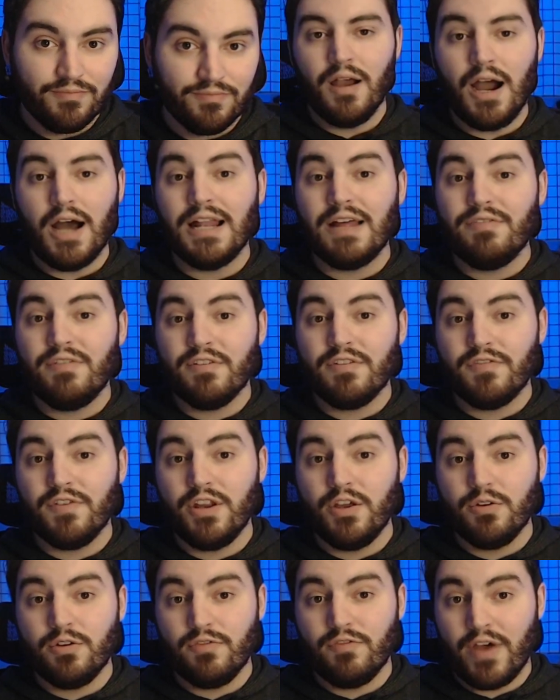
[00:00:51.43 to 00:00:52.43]
I'll have this
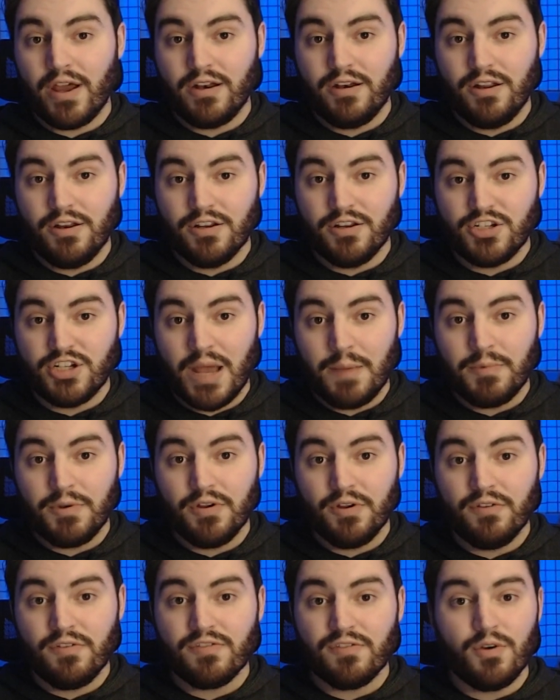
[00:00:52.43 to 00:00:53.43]
video divided into
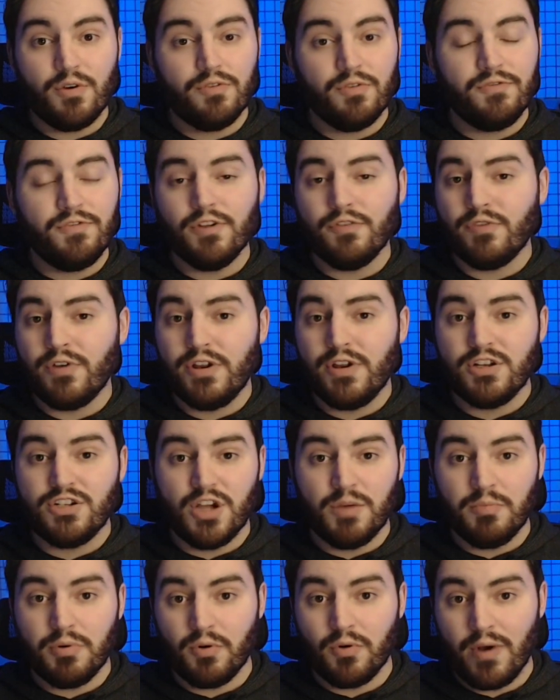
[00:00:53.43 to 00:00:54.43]
chapters, so feel free to
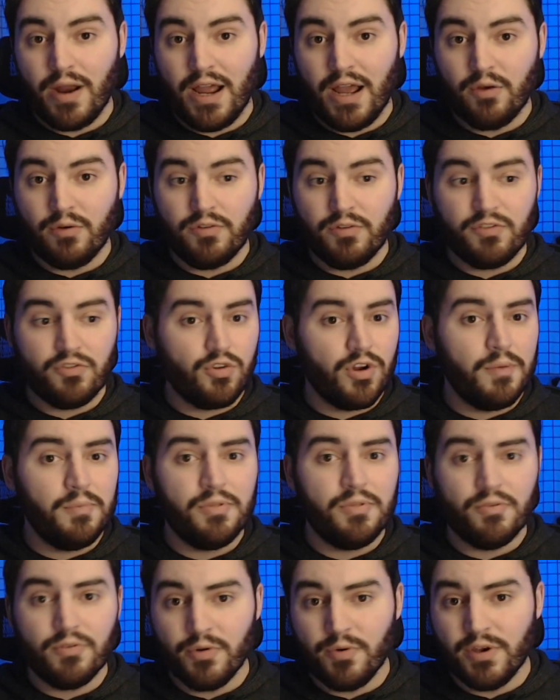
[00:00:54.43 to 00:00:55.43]
jump around, scrub
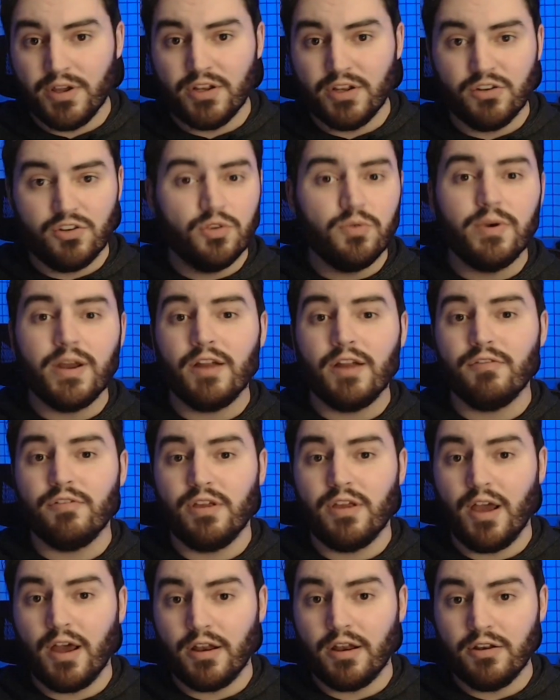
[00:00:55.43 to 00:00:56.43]
through it, do whatever
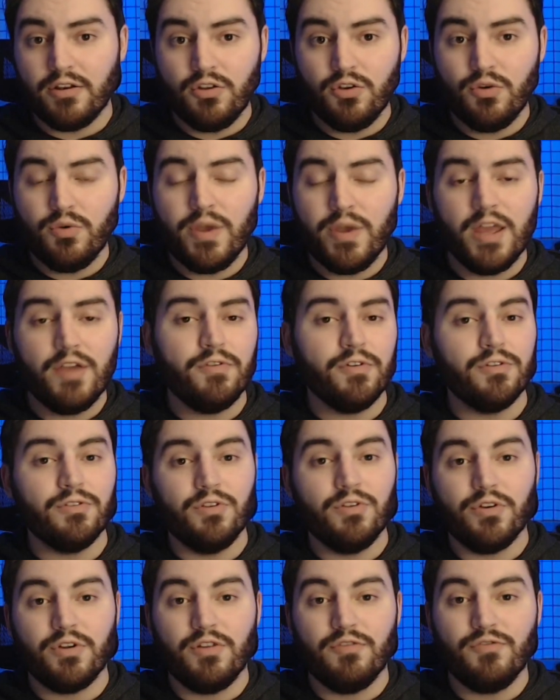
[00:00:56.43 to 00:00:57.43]
you gotta do if you're
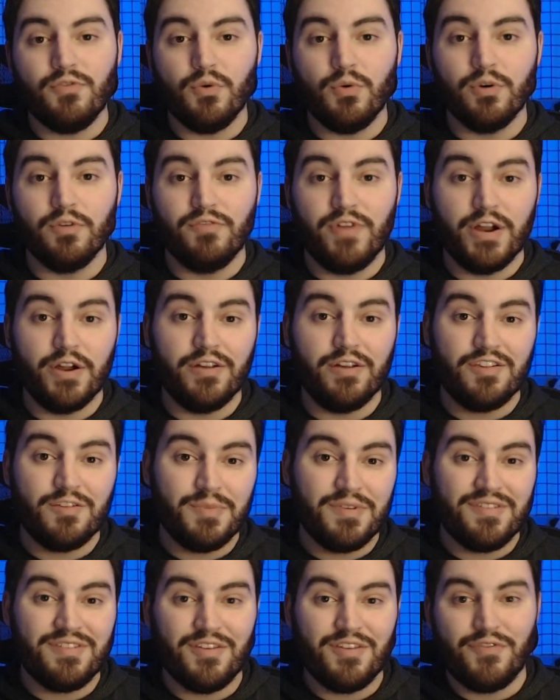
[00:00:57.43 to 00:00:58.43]
looking for very
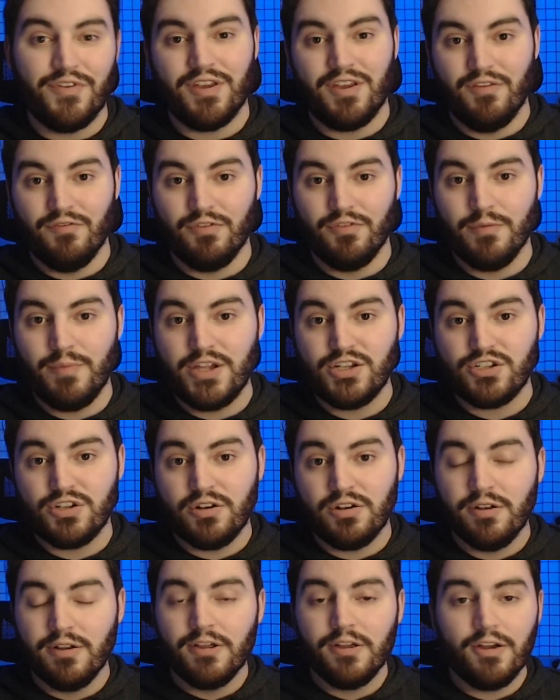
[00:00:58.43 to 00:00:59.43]
specific
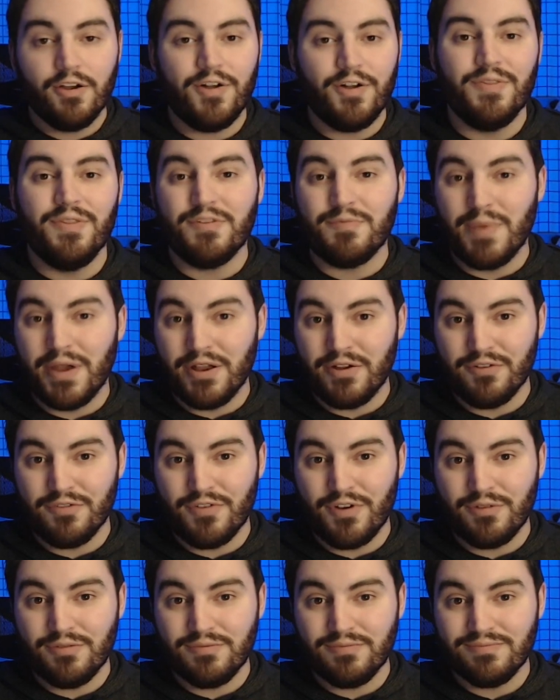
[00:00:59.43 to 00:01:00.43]
information on this
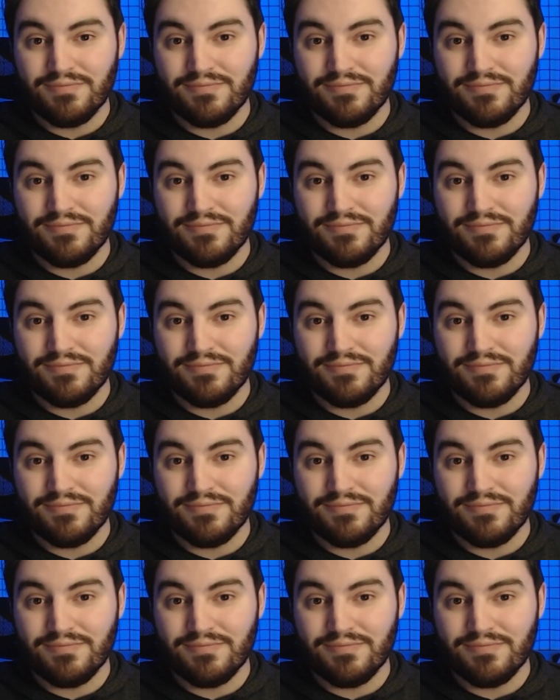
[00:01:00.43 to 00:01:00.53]
microphone.